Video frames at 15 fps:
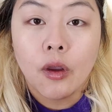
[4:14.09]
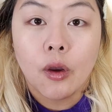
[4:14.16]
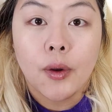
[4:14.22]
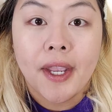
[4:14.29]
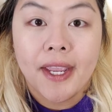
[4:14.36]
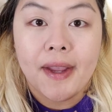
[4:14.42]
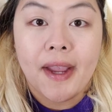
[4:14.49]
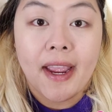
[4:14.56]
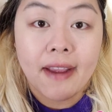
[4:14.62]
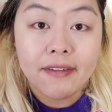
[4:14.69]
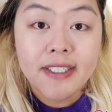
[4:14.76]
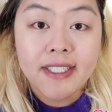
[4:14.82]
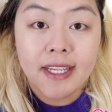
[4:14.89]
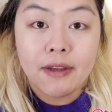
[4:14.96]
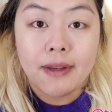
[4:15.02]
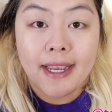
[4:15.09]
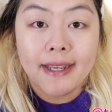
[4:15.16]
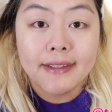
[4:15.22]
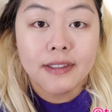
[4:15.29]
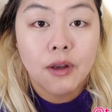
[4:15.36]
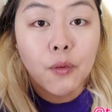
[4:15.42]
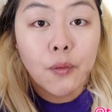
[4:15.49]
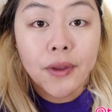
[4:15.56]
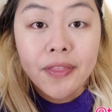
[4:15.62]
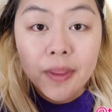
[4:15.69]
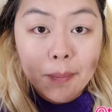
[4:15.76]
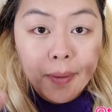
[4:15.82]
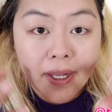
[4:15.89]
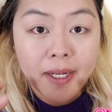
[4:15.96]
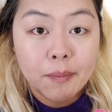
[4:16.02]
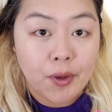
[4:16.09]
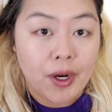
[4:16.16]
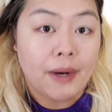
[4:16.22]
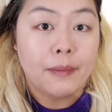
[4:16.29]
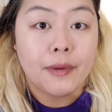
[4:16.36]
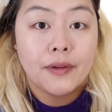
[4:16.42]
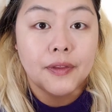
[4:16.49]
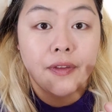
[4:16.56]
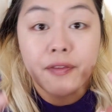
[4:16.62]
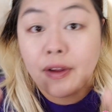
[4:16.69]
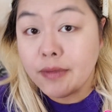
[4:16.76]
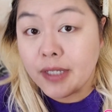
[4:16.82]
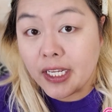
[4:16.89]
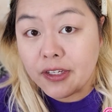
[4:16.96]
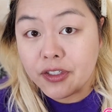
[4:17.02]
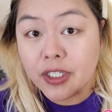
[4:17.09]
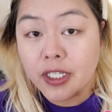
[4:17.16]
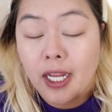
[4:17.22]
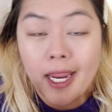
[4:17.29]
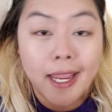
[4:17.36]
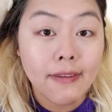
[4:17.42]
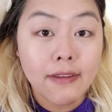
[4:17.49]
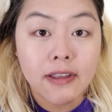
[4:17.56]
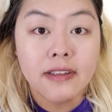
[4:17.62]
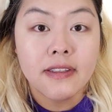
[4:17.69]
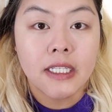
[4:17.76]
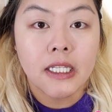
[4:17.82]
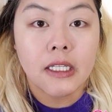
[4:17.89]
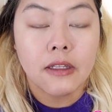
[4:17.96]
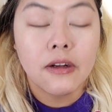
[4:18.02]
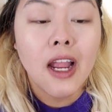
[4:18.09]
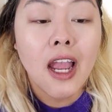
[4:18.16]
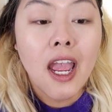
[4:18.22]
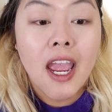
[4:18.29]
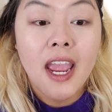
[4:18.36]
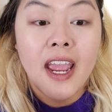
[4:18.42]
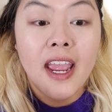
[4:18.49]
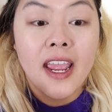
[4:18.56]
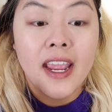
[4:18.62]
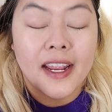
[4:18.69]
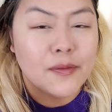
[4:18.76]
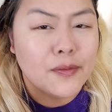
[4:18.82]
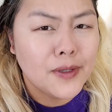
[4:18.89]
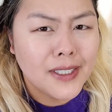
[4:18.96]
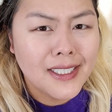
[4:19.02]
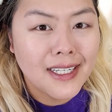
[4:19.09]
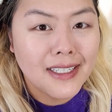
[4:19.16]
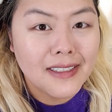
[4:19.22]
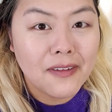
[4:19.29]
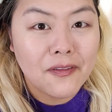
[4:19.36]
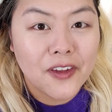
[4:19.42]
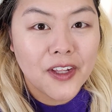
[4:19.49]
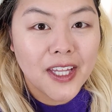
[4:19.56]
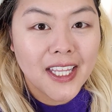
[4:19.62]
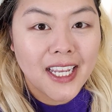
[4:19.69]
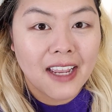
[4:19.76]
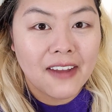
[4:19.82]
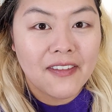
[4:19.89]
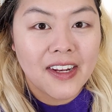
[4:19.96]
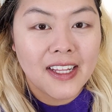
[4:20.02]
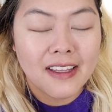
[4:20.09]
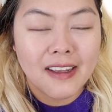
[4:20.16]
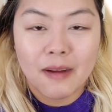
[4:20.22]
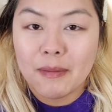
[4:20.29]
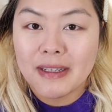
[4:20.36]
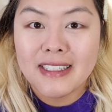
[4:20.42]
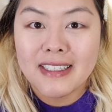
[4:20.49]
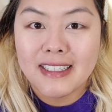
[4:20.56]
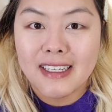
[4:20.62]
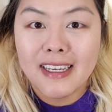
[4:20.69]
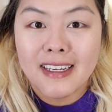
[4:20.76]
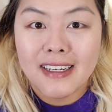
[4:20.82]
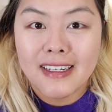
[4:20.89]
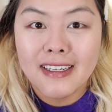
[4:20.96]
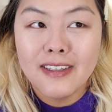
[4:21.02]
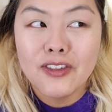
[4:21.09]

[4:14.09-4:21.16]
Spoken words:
Okay, I have to say, you guys, with the putty primer, the foundation, and the concealer, it really doesn't feel like I have anything on my skin.